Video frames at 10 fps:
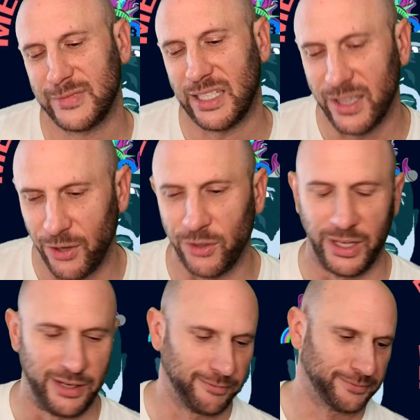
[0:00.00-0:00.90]

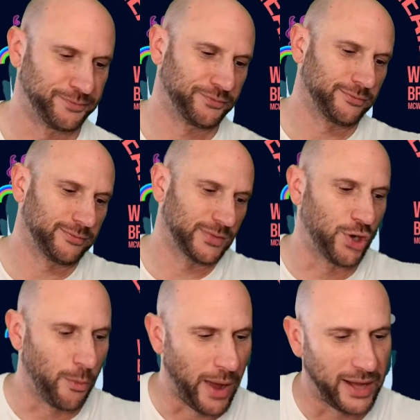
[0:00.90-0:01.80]
clearly,
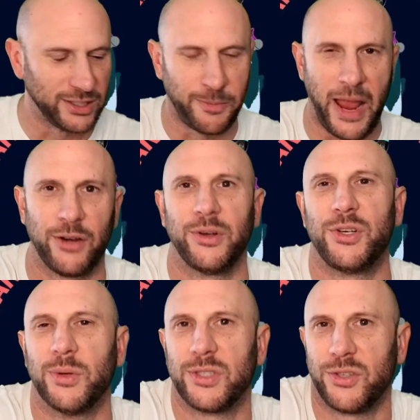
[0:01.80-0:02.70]
Joe Biden's pandering
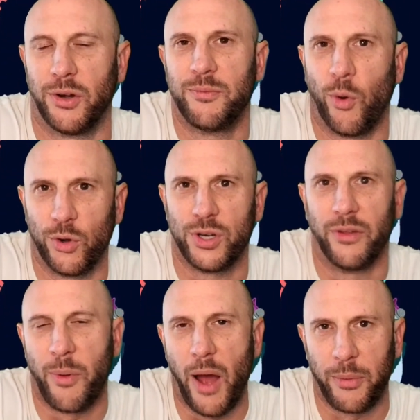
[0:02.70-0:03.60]
to a certain portion
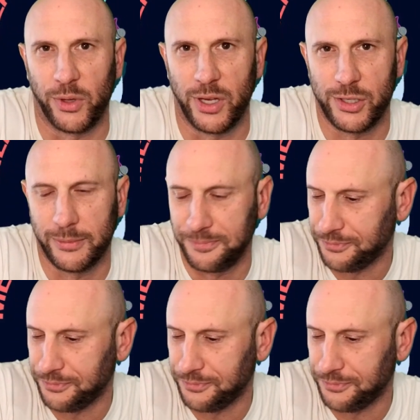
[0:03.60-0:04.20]
of the population.